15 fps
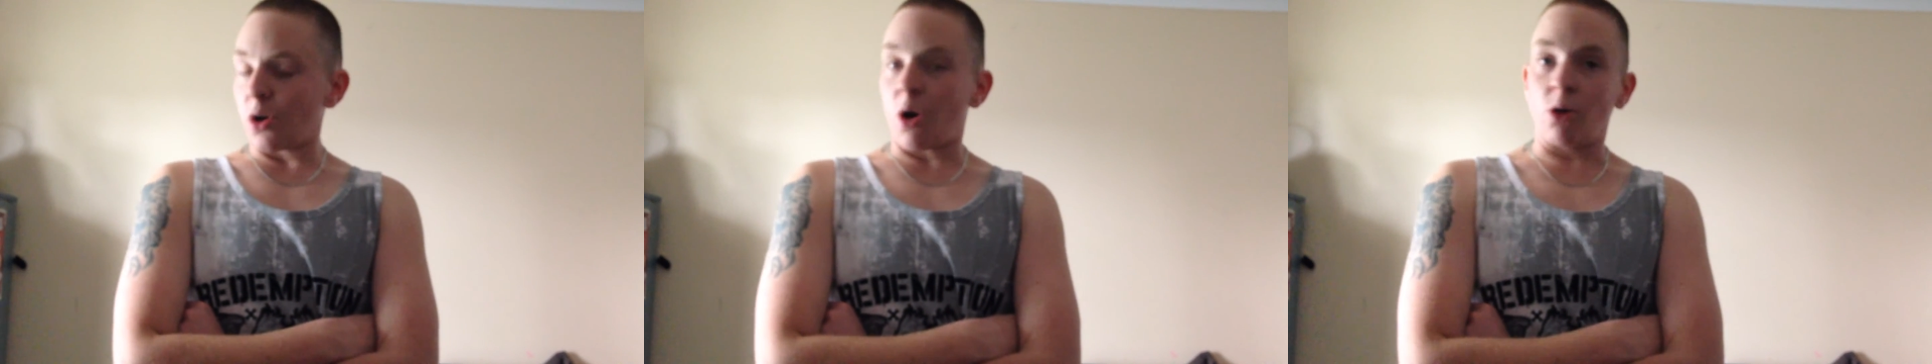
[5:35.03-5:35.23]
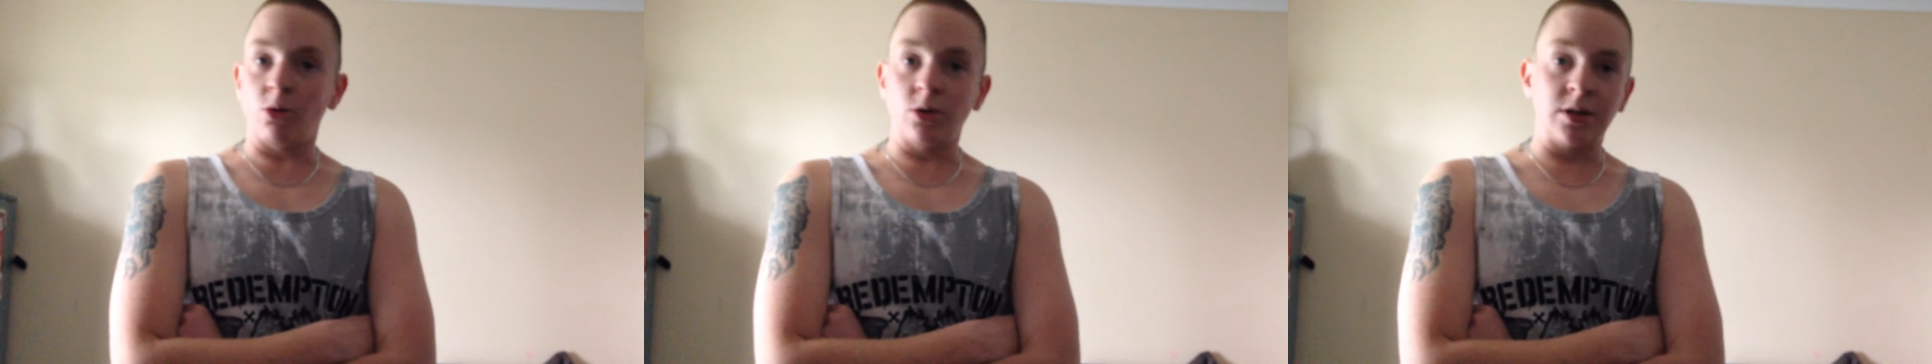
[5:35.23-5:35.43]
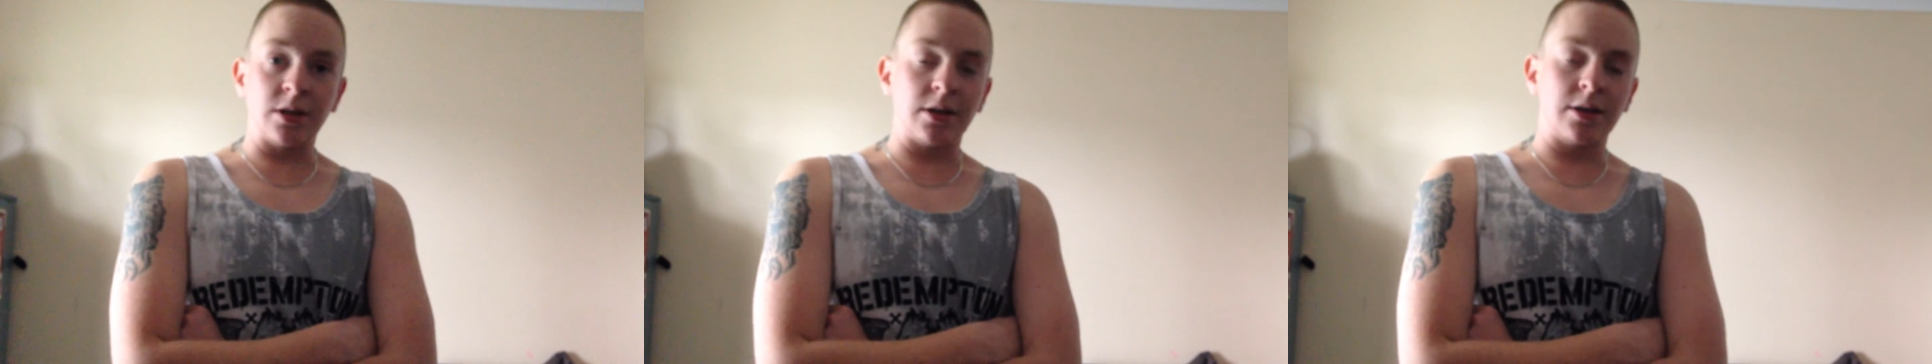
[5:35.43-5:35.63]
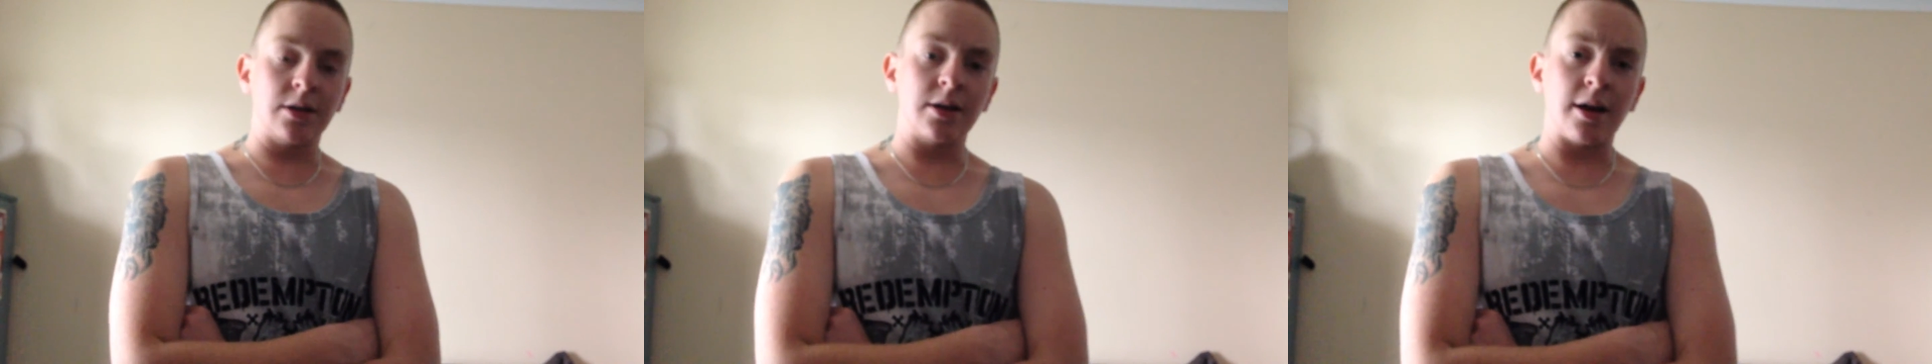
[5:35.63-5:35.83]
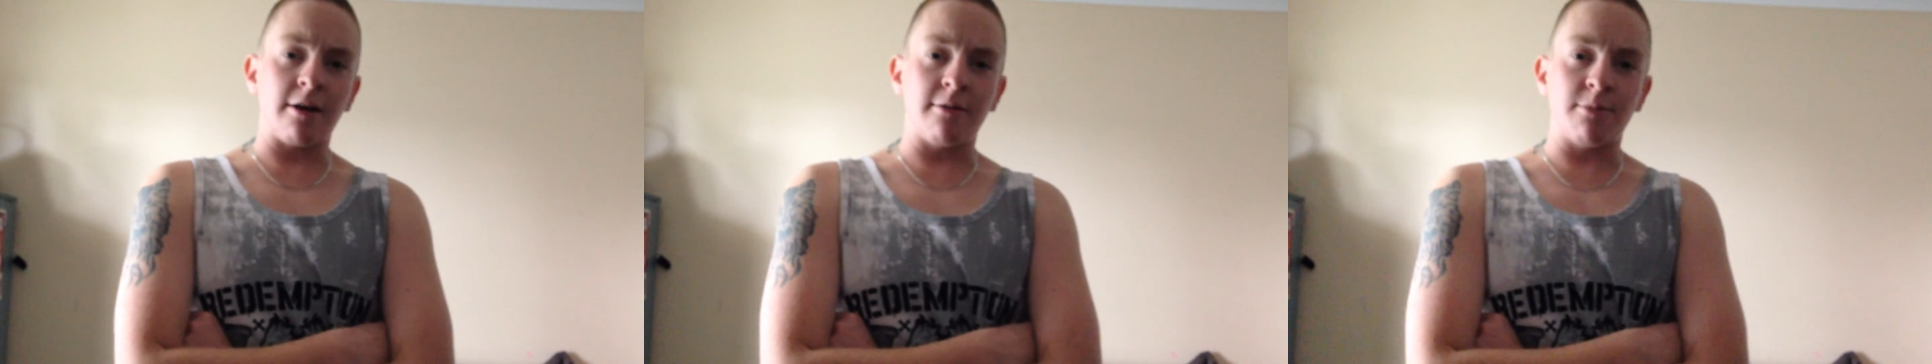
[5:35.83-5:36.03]
alter
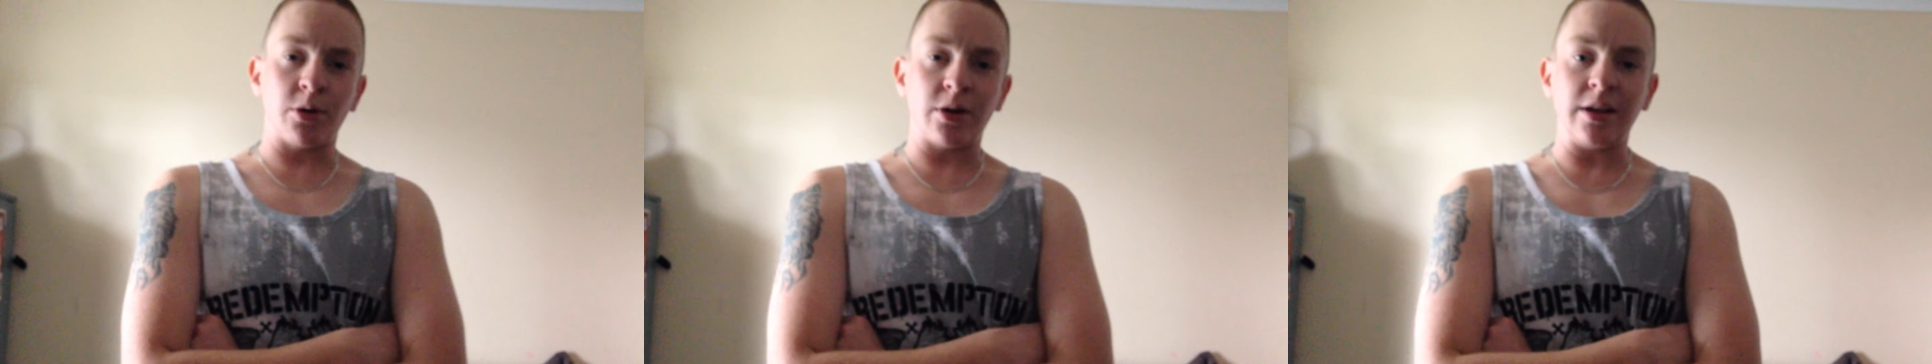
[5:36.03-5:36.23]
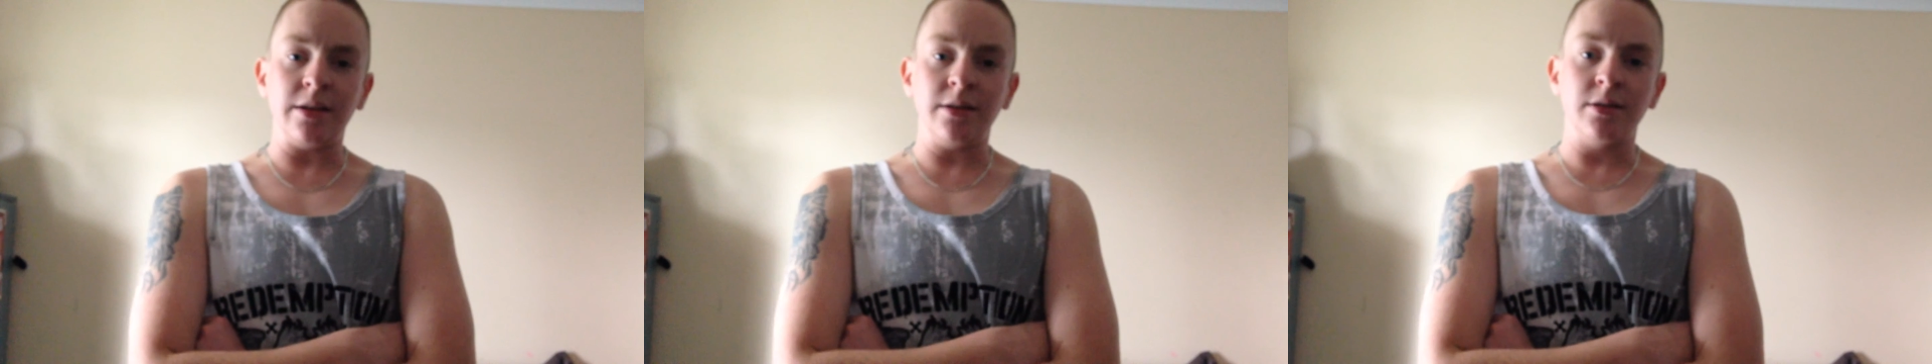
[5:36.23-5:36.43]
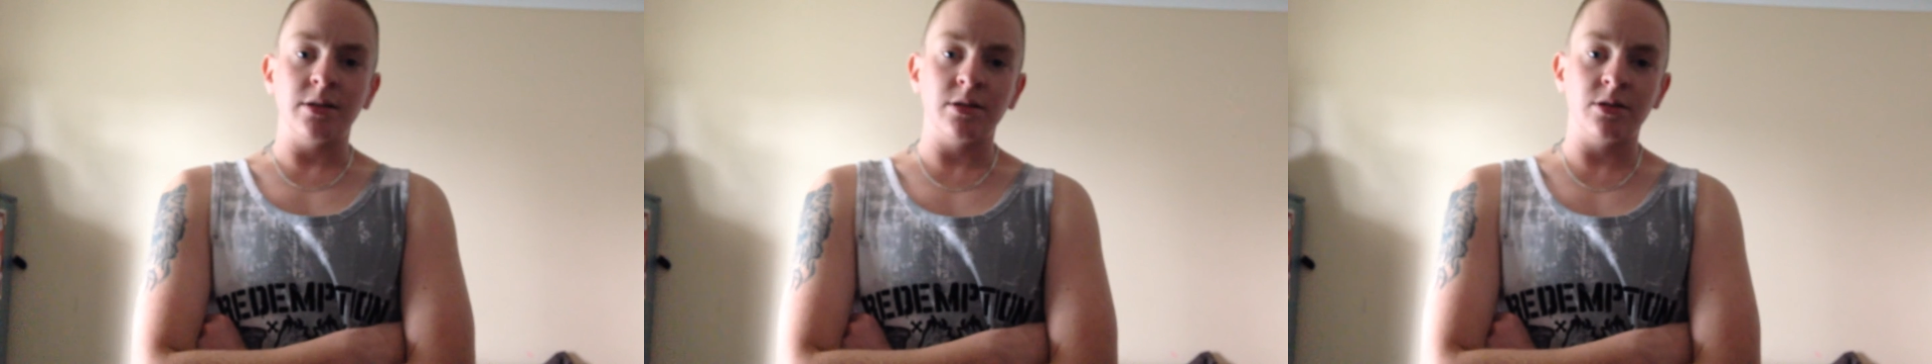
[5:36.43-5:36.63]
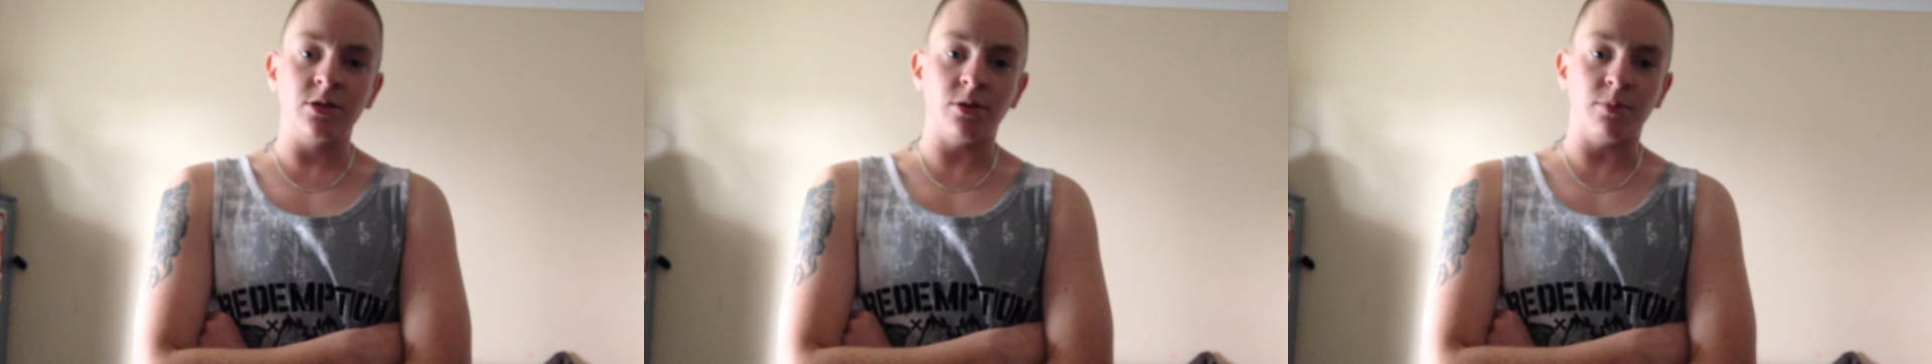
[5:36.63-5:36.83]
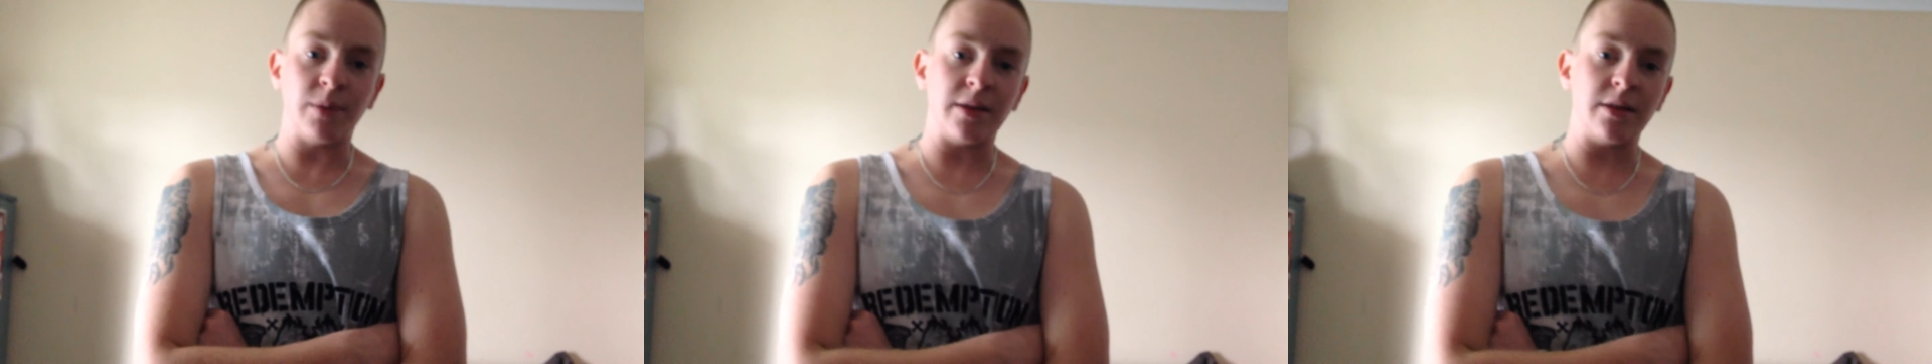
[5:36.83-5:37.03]
our body
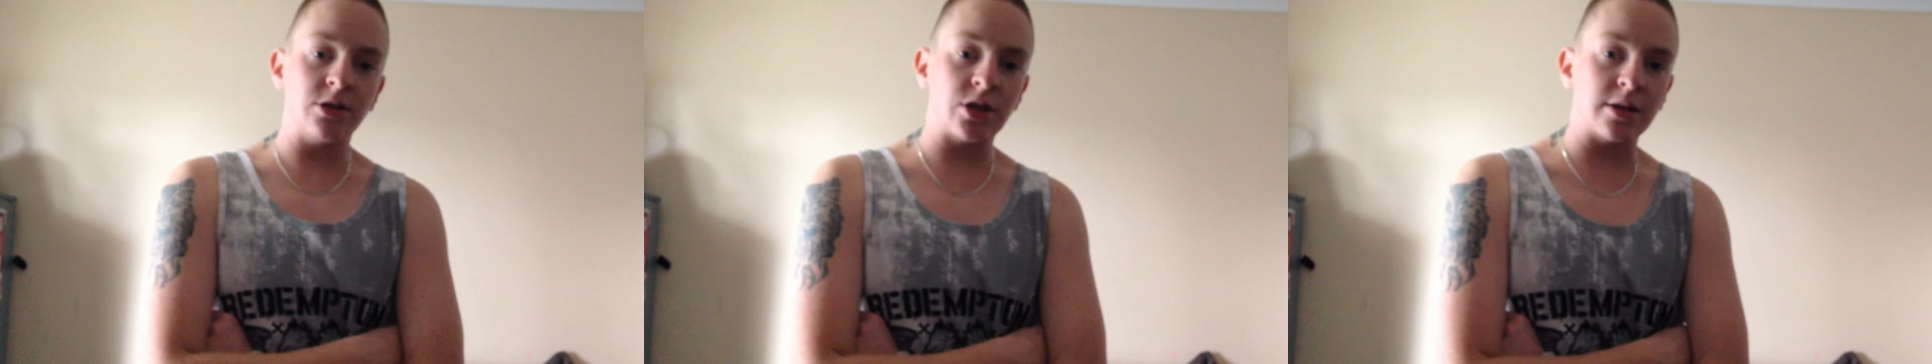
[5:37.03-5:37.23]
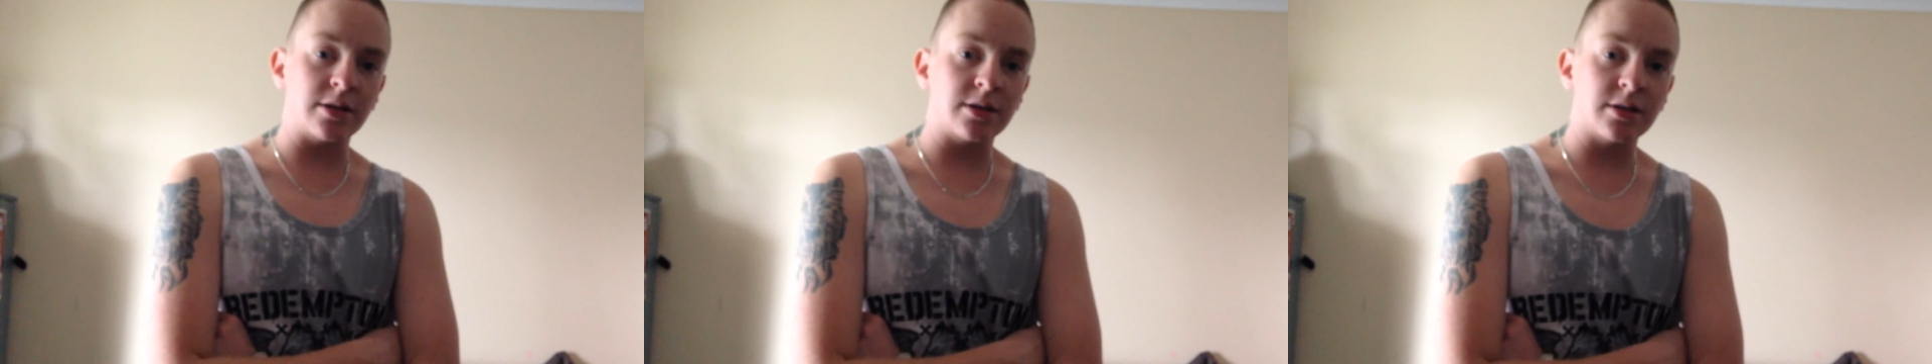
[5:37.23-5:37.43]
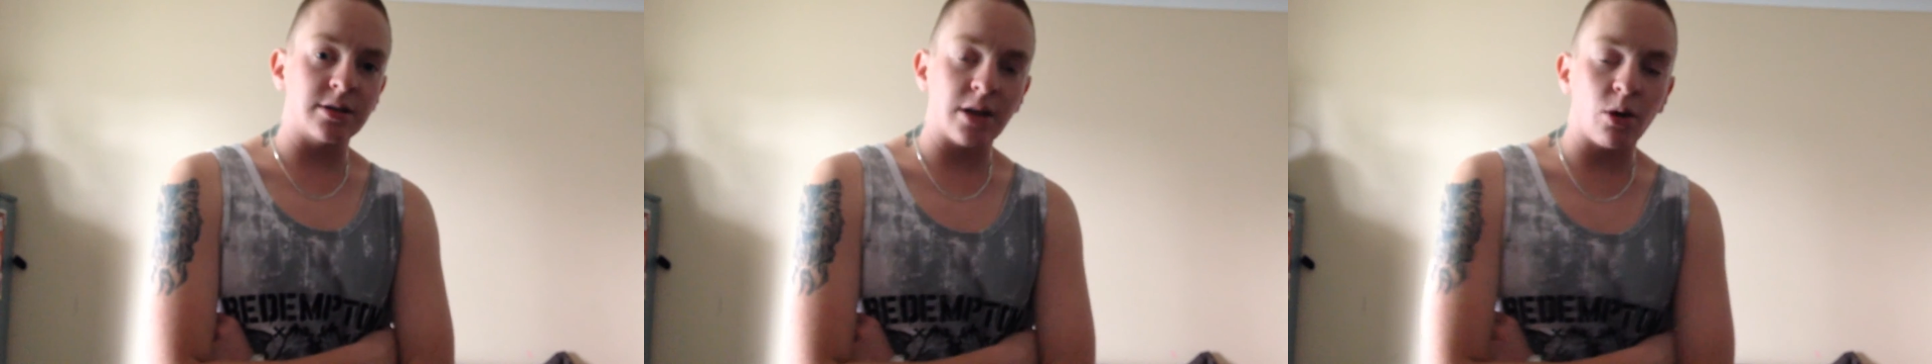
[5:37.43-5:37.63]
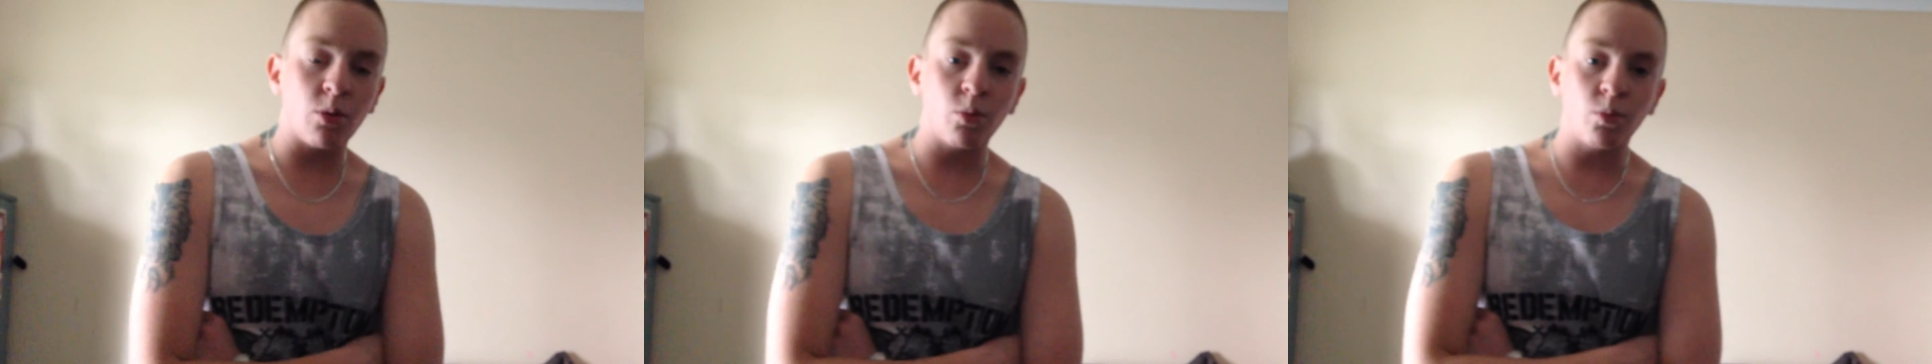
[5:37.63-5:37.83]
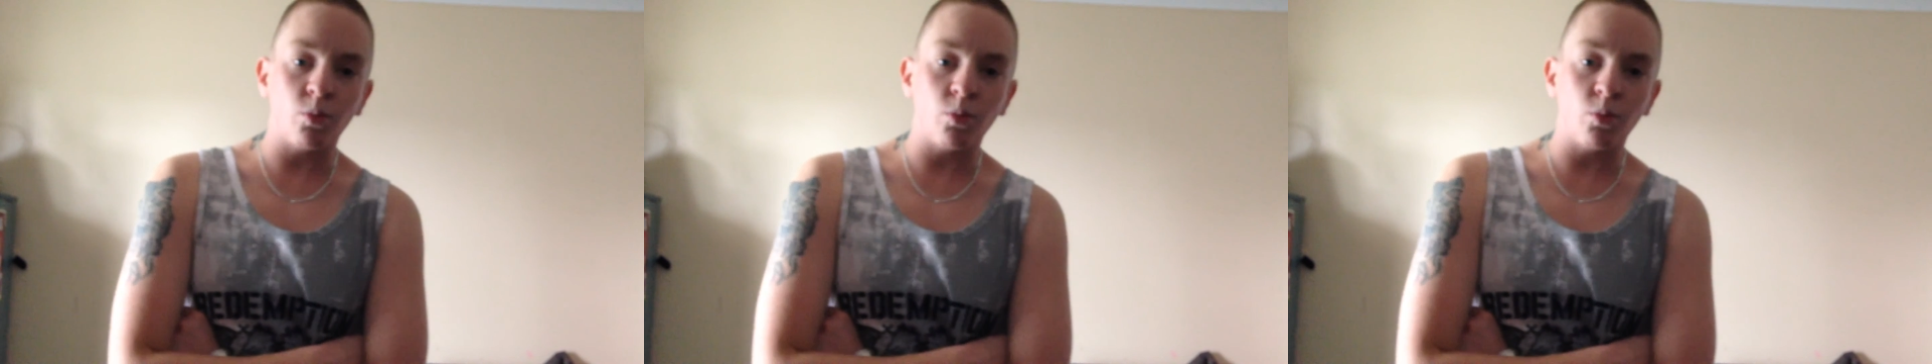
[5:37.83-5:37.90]
to be the gender that